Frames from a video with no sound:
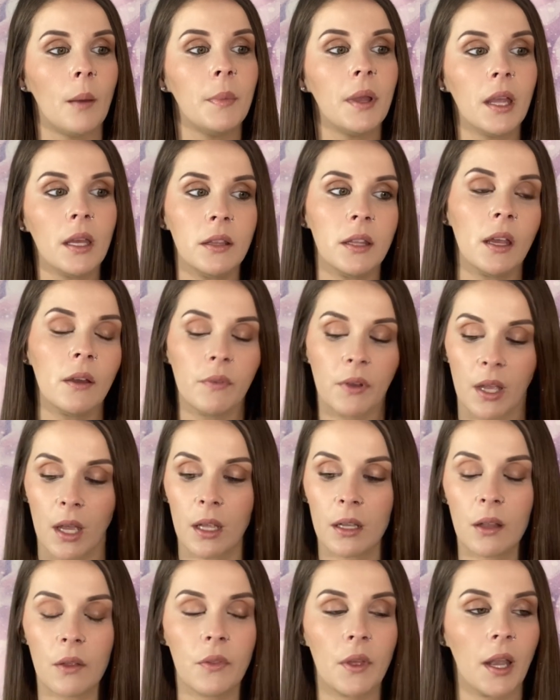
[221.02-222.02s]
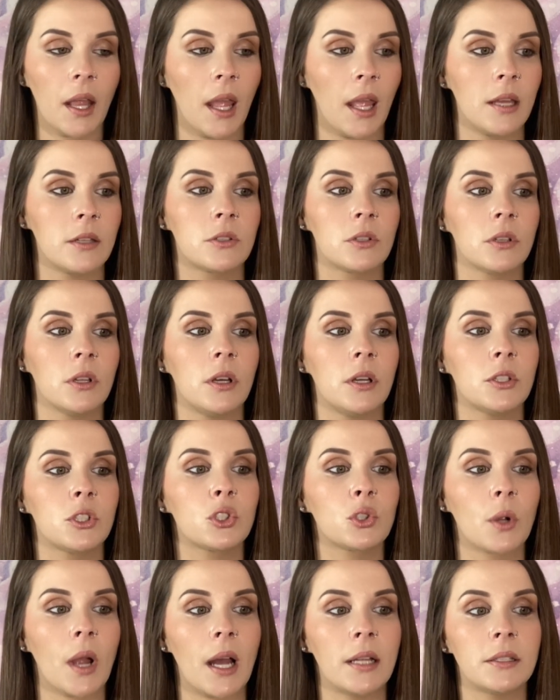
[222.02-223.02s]
in the event that Angela
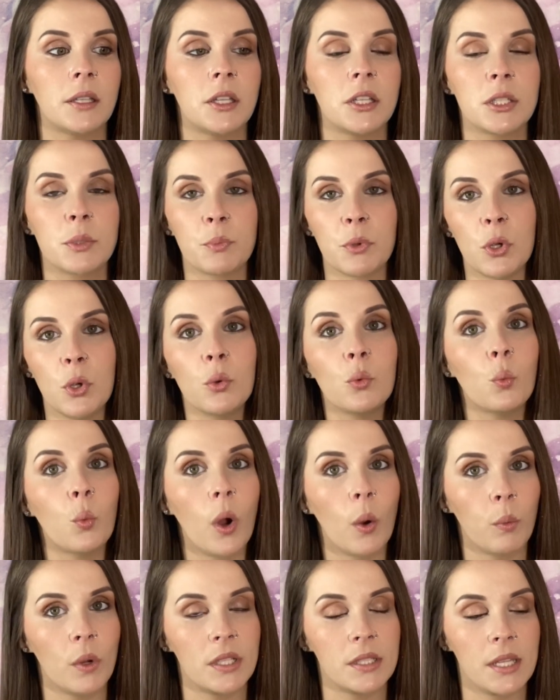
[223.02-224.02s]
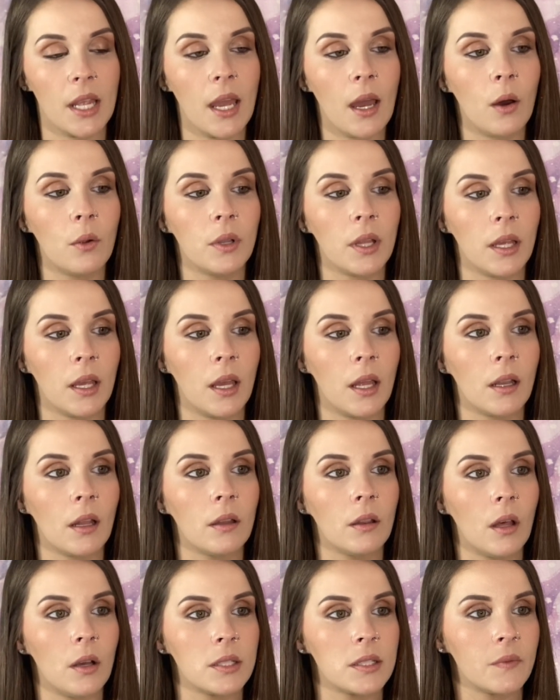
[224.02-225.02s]
tried to dispute what went down in
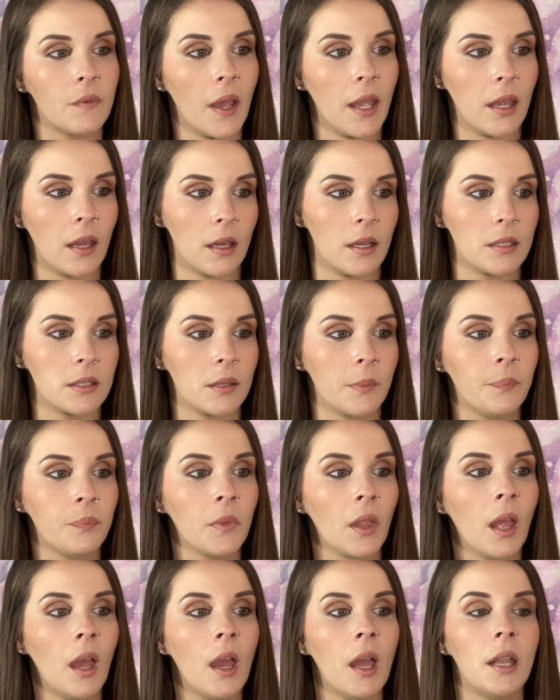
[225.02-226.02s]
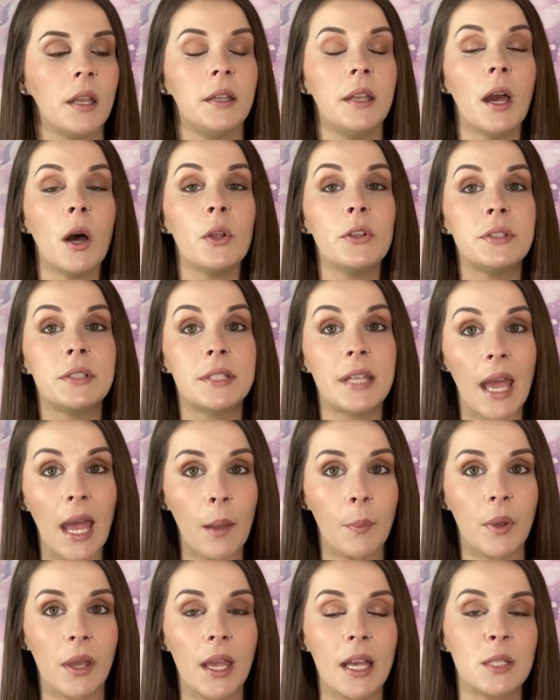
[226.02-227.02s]
Las Vegas. Now,
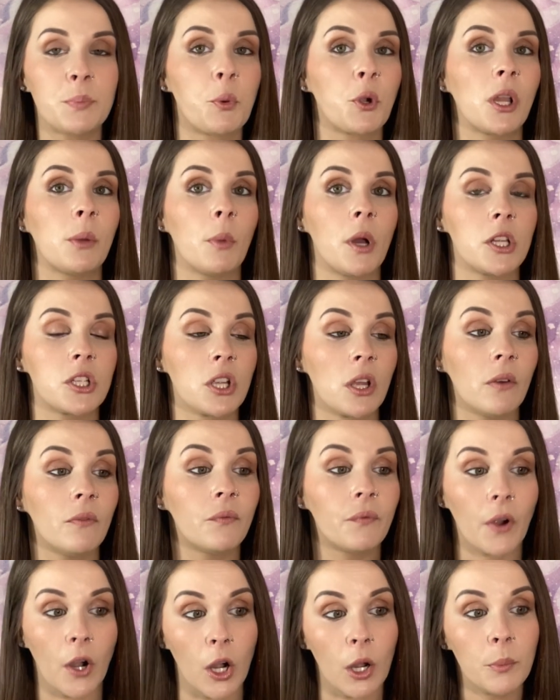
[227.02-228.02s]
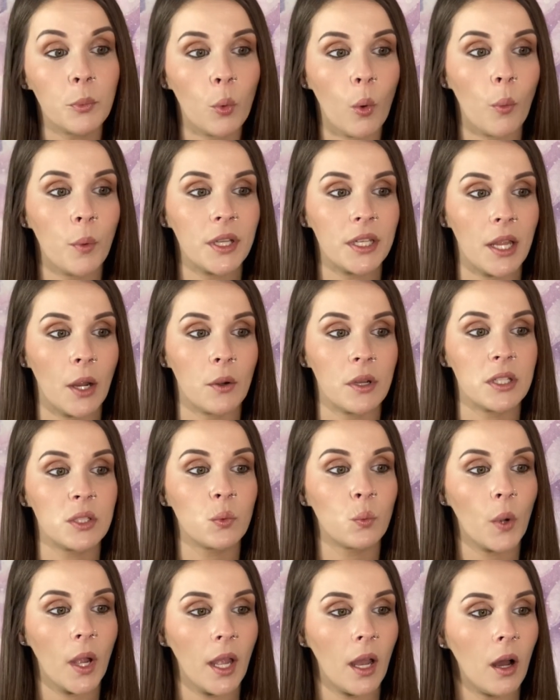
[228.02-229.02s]
Debbie has pretty much confirmed what went down as
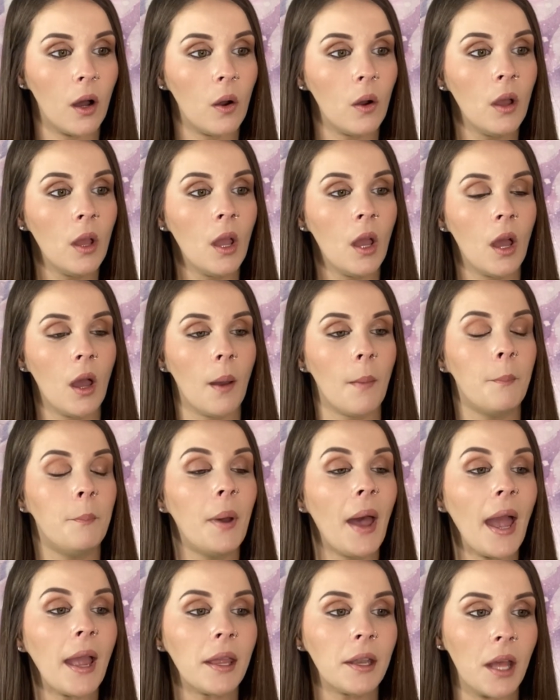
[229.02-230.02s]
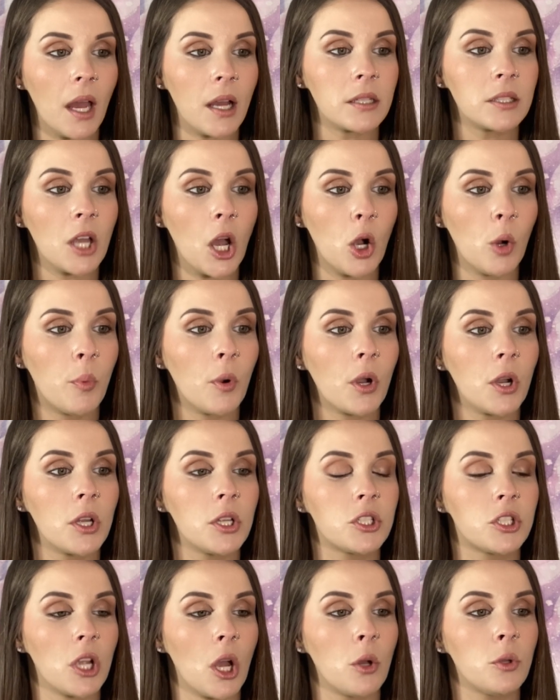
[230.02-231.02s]
well. Back in October,
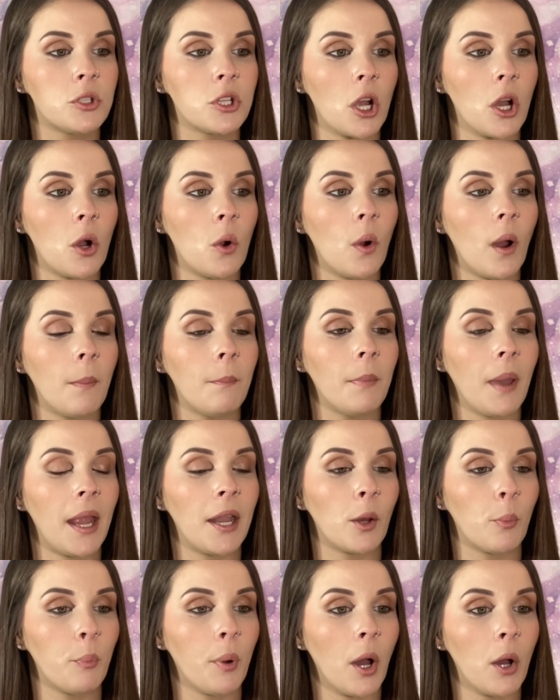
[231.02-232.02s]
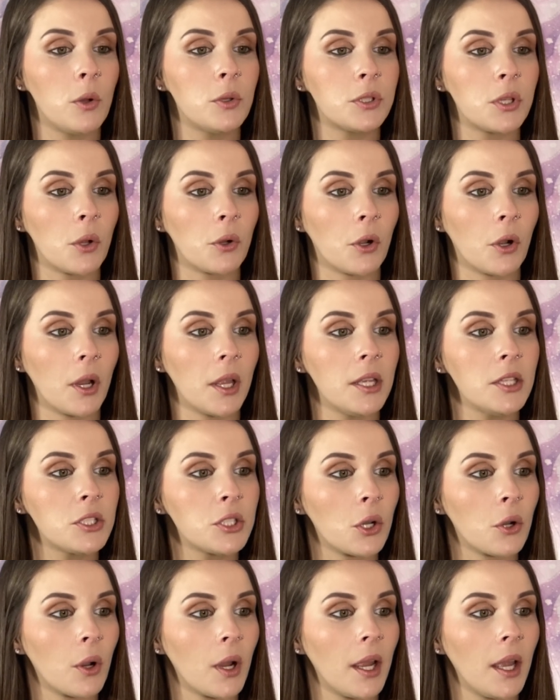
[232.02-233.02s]
Jojo made a post on her
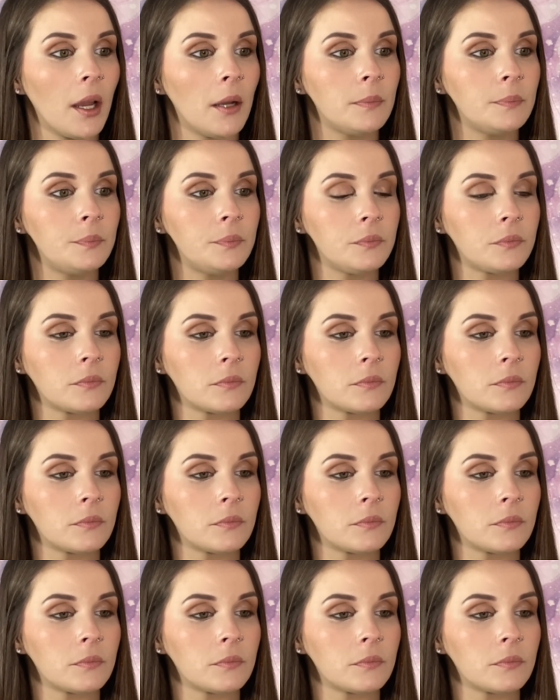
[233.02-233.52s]
Instagram